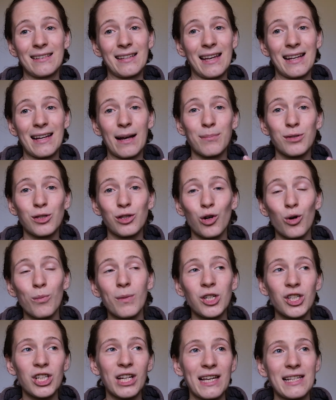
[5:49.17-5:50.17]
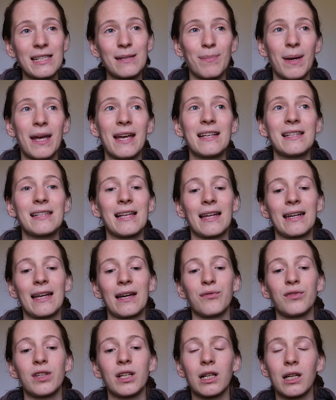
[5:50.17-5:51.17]
take up so much less space, and
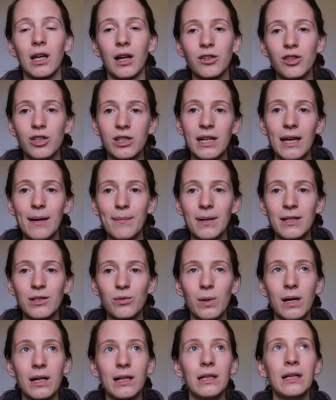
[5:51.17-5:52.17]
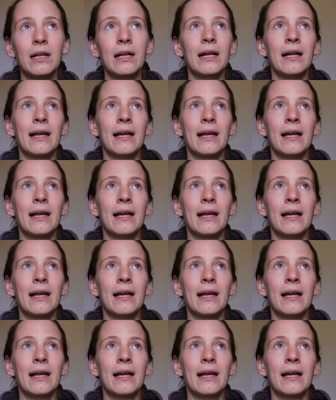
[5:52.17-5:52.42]
I've decluttered them as well.